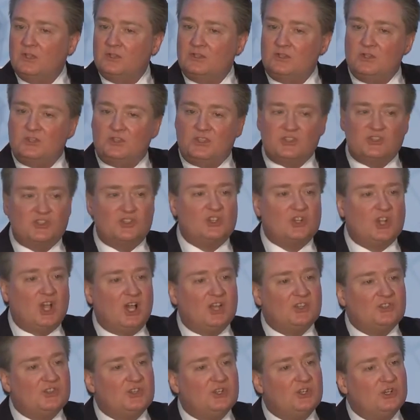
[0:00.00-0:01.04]
to
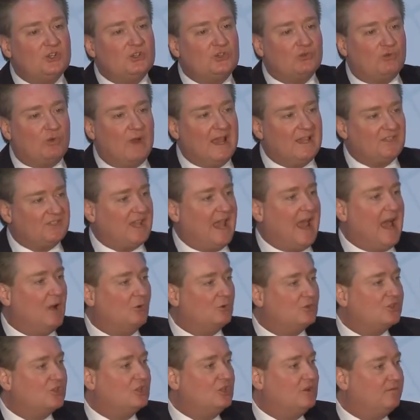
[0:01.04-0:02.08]
discuss and address
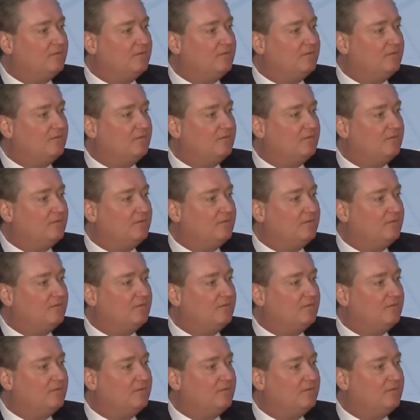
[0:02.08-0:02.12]
housing